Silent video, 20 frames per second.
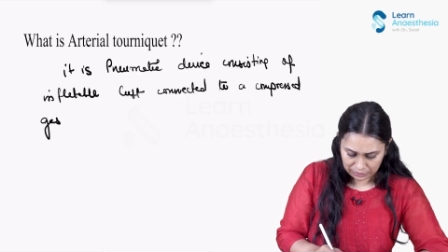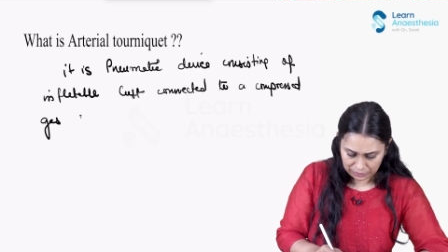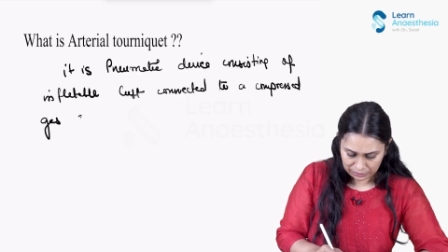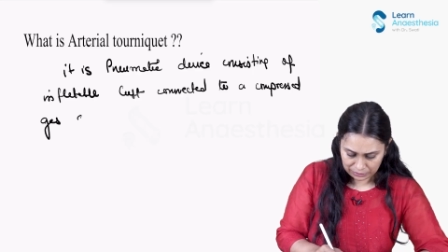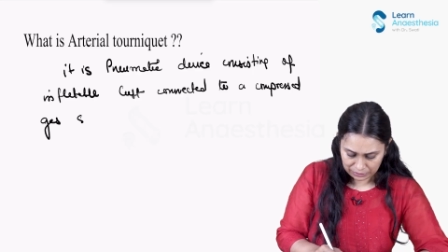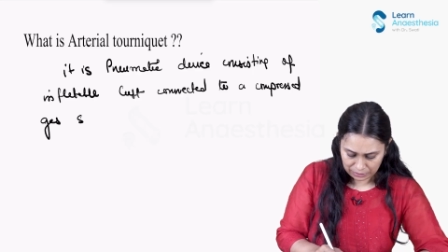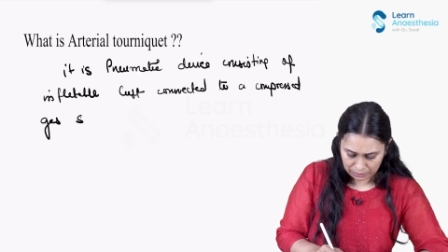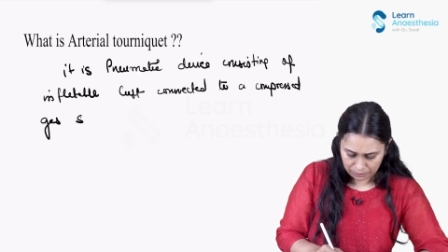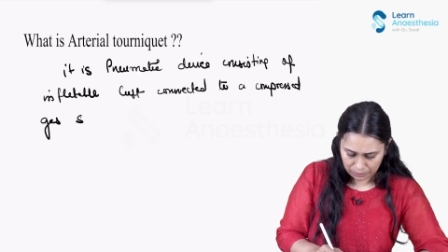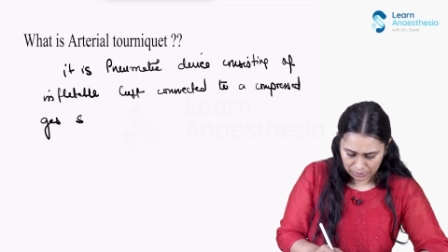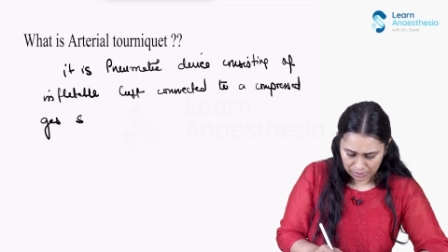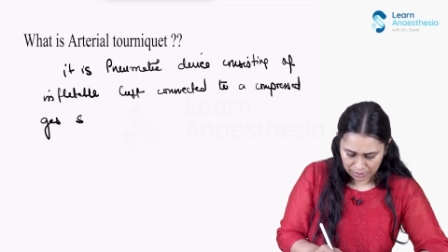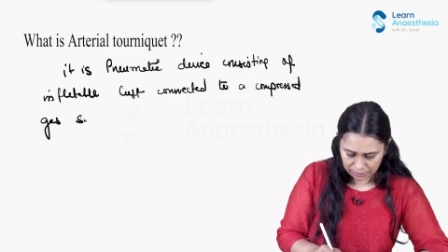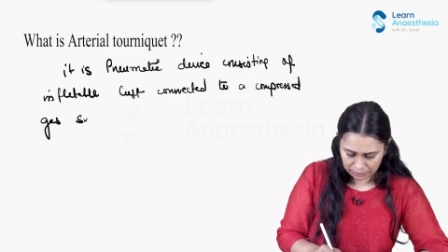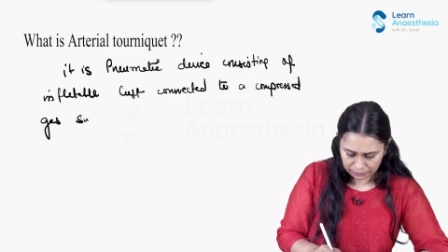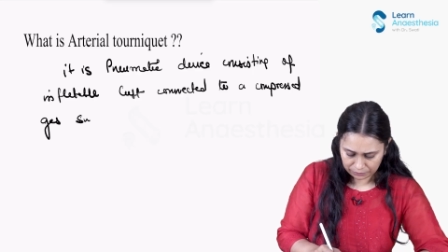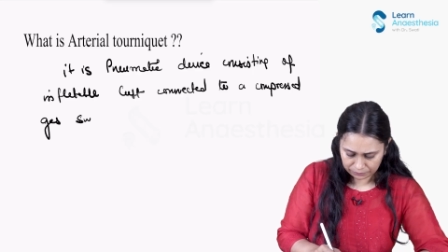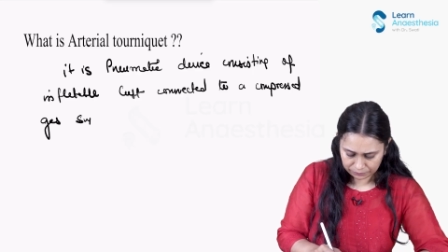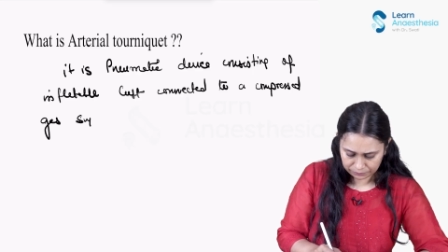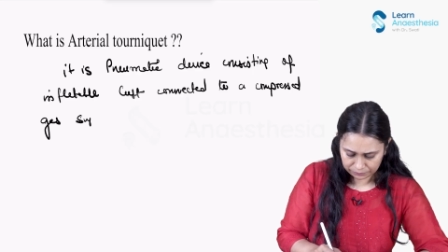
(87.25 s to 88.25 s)

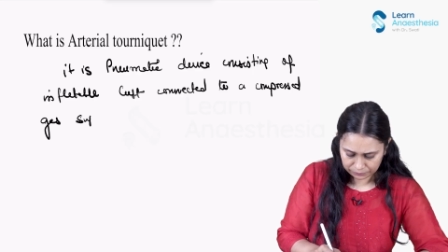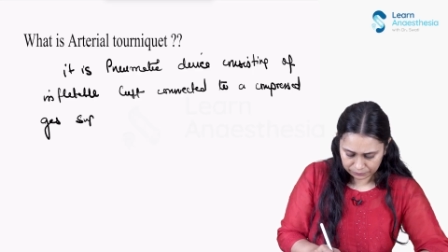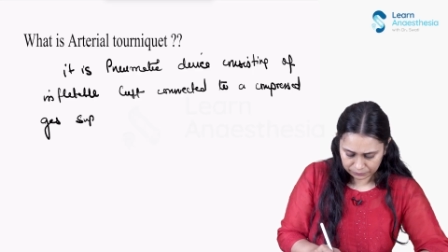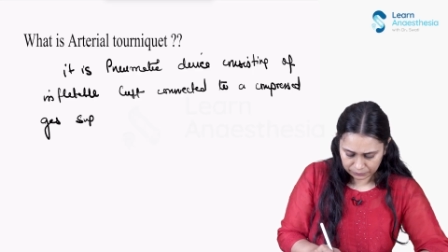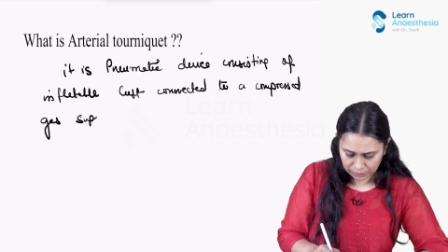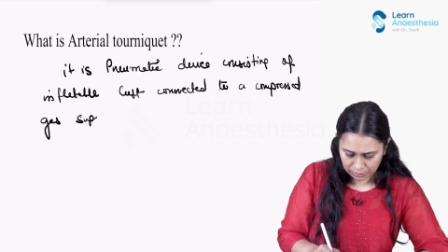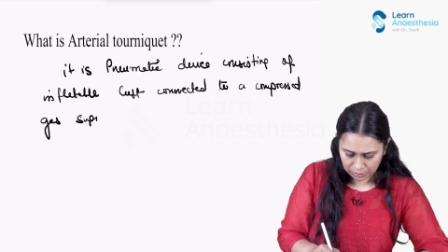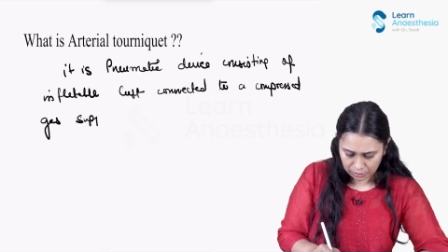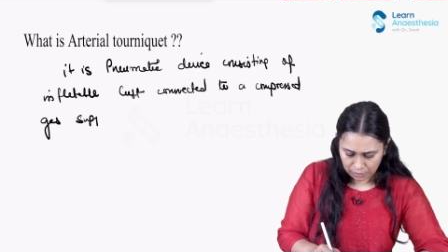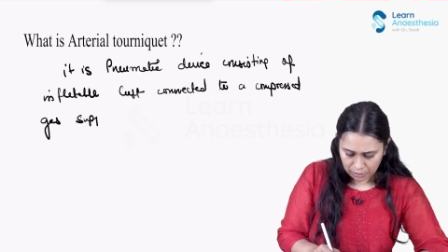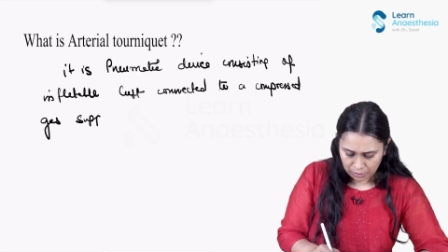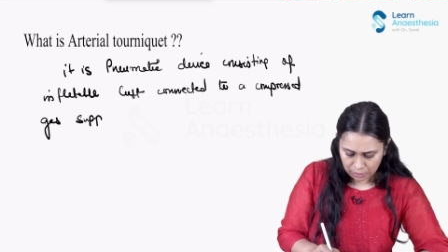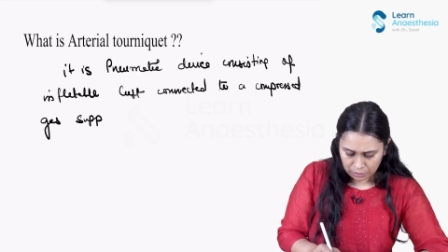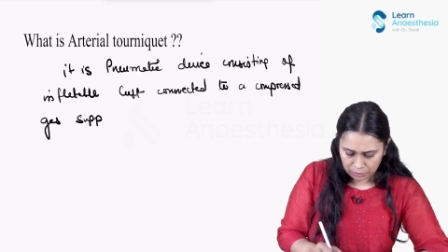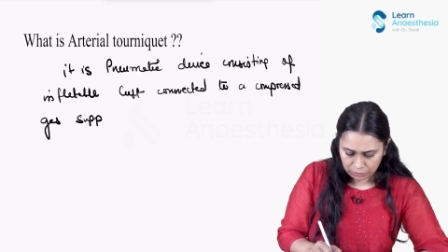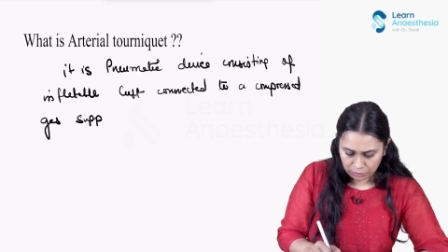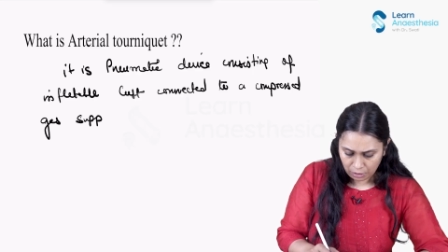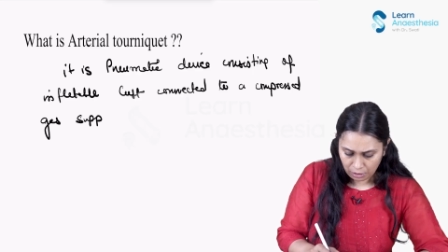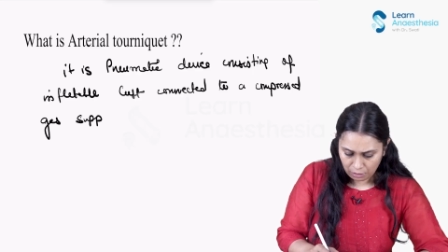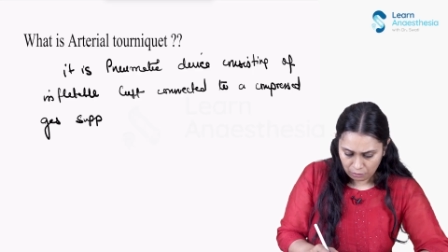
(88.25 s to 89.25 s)
supply.
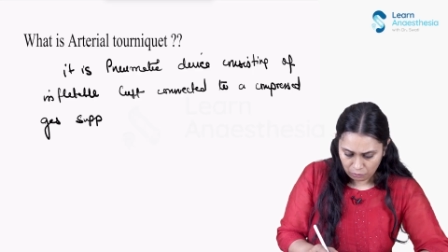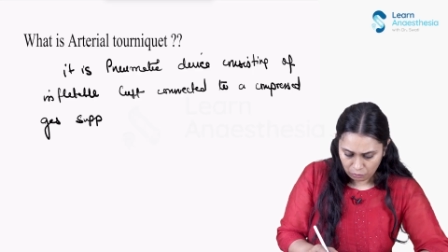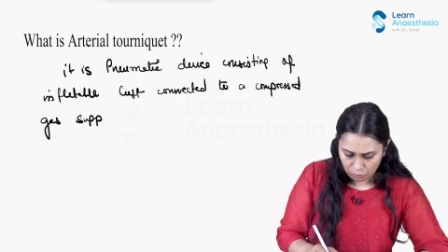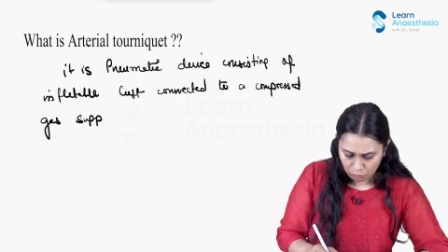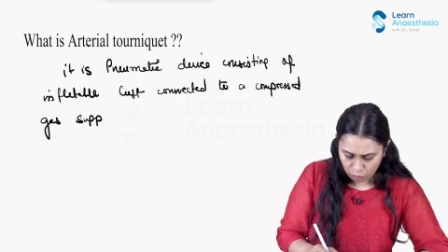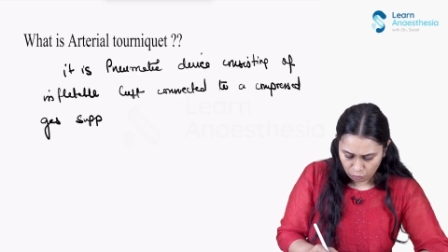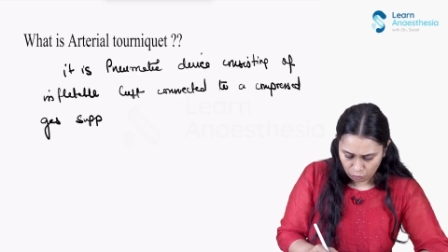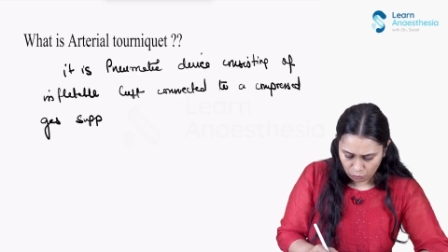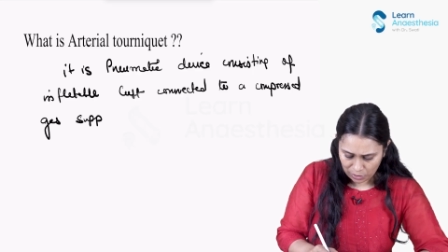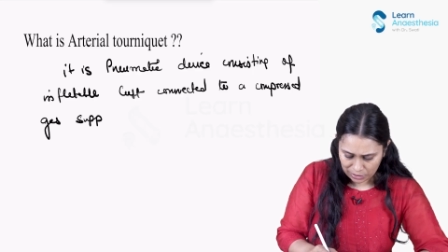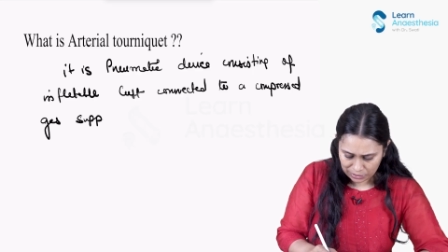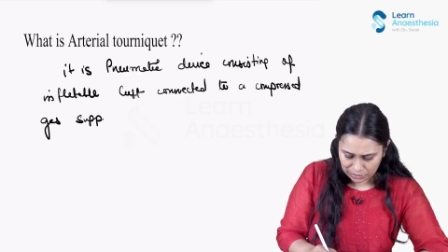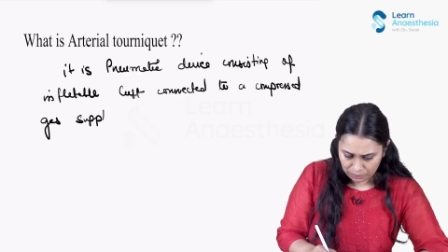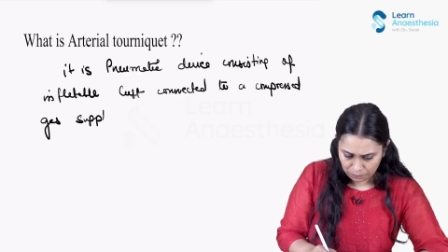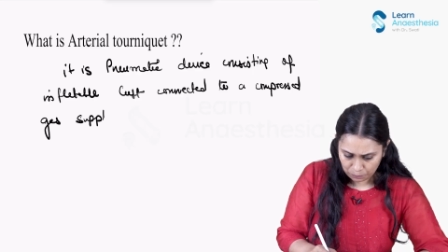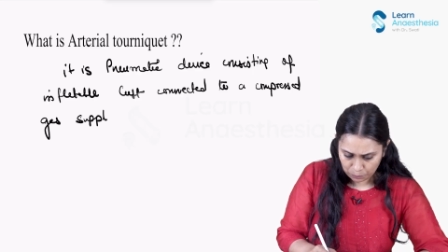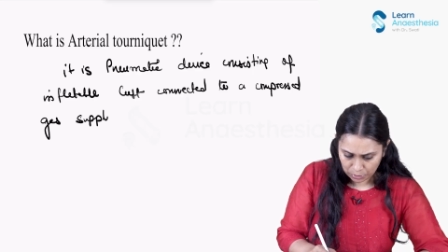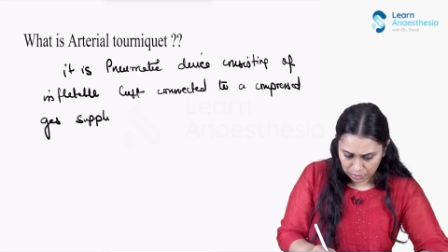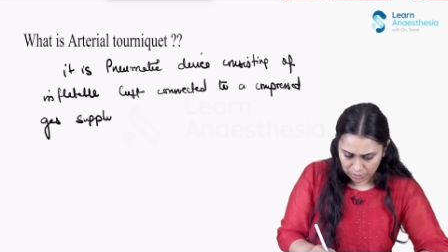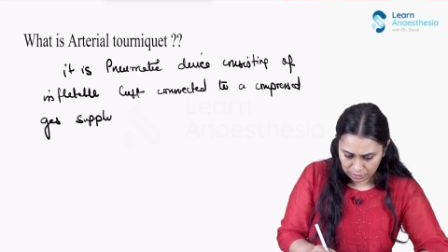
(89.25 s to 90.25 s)
Now, who was the
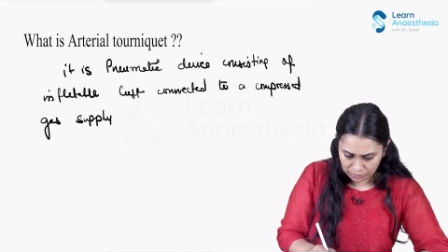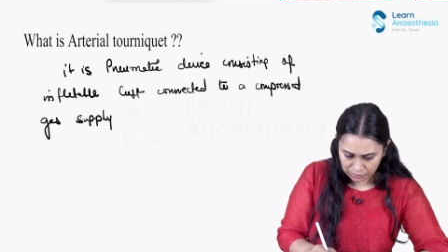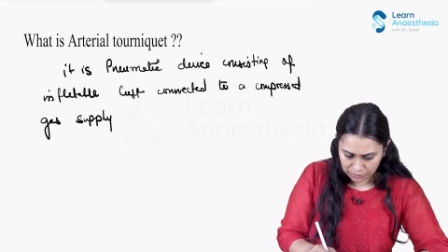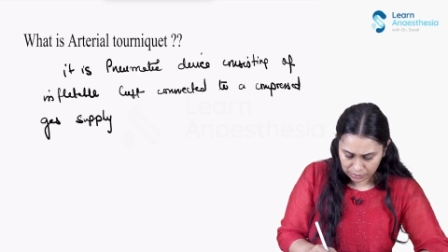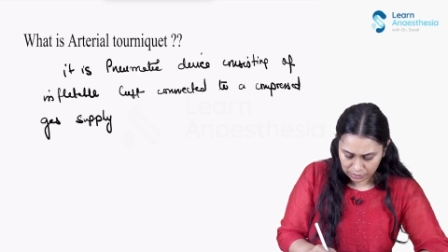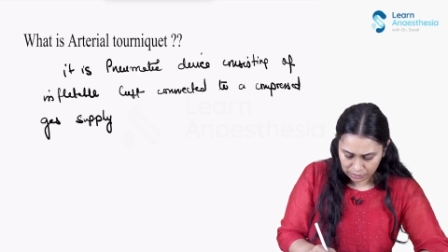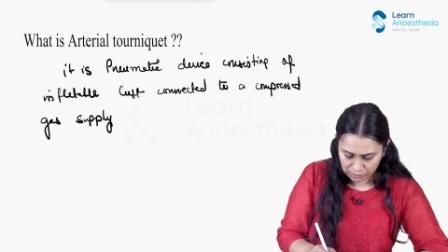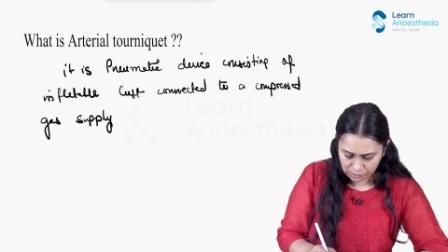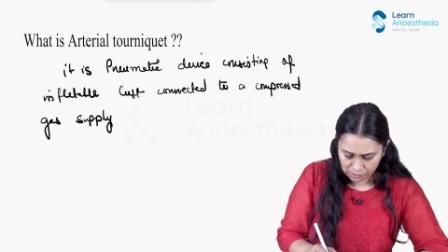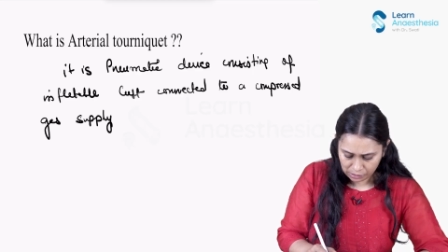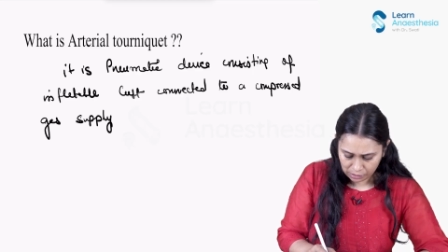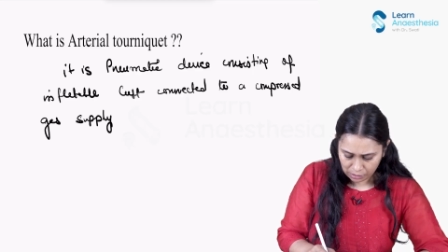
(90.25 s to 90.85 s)
person